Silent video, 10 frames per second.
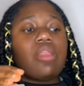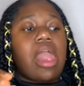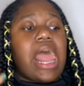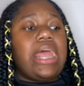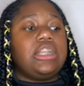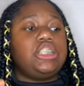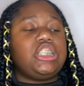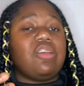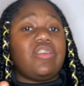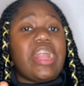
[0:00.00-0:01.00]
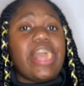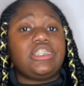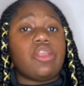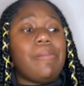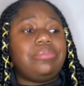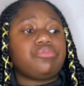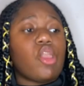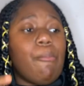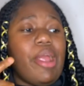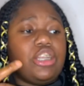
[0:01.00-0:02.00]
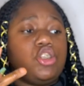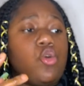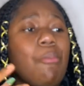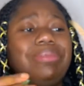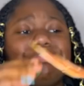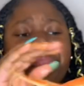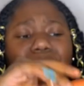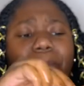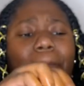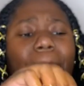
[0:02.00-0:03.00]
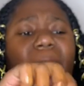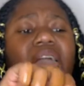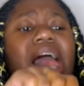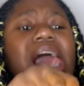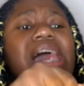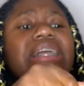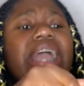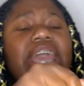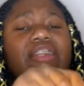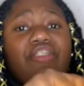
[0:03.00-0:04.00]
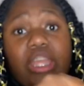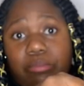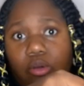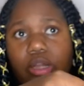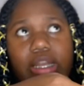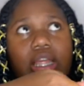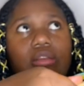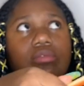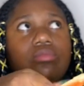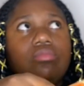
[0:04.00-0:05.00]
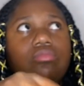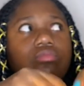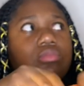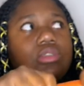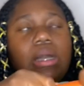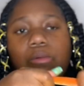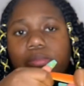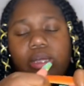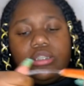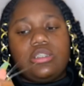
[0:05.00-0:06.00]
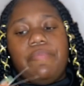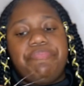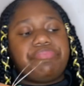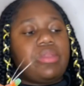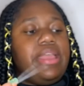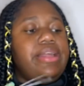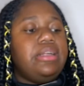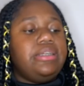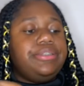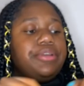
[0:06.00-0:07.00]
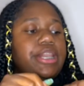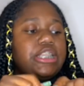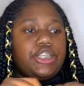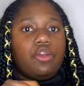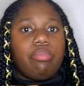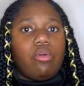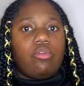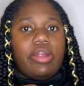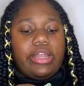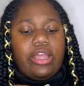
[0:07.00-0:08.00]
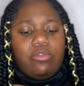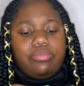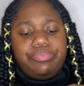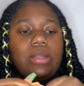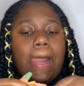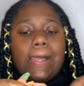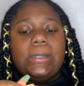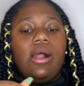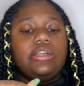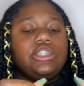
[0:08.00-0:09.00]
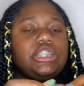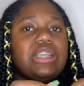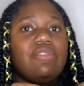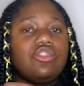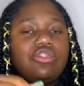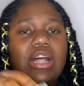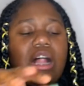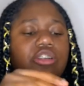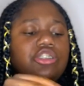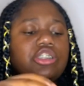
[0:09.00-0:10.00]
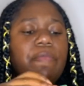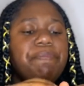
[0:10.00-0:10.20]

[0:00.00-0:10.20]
I had a G7X Mark too, and it freaking broke in like a couple months, and it's still broke right now. $700.